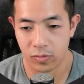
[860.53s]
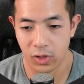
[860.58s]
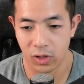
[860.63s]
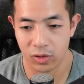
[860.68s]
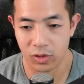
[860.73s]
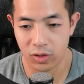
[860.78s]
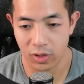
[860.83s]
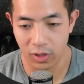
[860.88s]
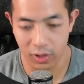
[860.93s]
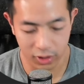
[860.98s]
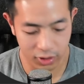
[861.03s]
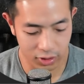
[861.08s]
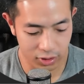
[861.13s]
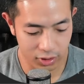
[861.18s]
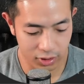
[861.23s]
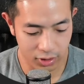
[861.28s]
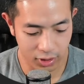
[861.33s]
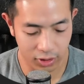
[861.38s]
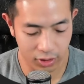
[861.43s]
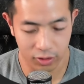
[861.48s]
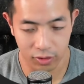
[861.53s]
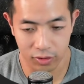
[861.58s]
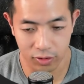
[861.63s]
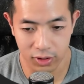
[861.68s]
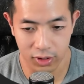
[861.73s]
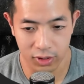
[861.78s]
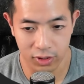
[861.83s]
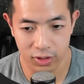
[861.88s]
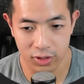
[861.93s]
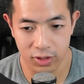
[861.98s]
oh sorry, this is not
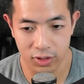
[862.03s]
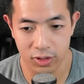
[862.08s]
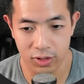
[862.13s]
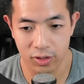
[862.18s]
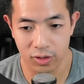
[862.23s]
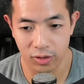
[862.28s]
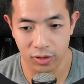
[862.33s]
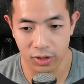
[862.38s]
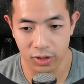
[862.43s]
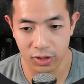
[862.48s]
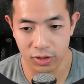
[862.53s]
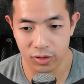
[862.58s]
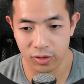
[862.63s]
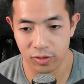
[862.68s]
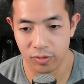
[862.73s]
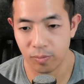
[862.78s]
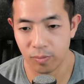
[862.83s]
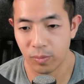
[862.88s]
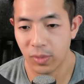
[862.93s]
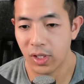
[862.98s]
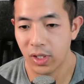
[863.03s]
13, this is 32.